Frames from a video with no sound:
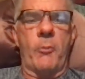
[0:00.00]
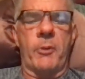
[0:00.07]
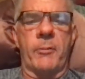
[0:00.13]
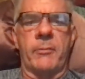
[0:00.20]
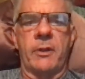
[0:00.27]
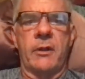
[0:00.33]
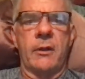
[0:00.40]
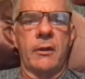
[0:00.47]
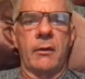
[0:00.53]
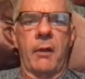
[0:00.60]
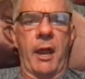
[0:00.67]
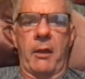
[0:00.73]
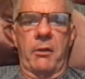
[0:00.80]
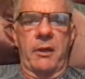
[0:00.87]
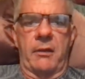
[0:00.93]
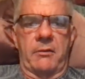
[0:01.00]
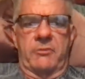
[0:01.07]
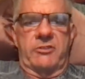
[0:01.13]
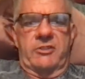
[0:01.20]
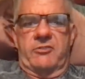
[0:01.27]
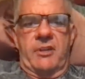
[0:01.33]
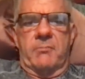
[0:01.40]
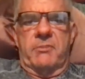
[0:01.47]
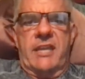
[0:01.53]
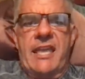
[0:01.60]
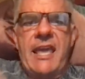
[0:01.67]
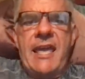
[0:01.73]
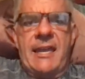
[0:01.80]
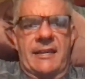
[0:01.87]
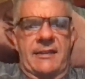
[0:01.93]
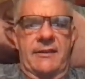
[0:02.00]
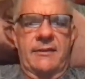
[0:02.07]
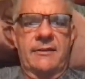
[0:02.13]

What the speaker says: him. It was just some kid.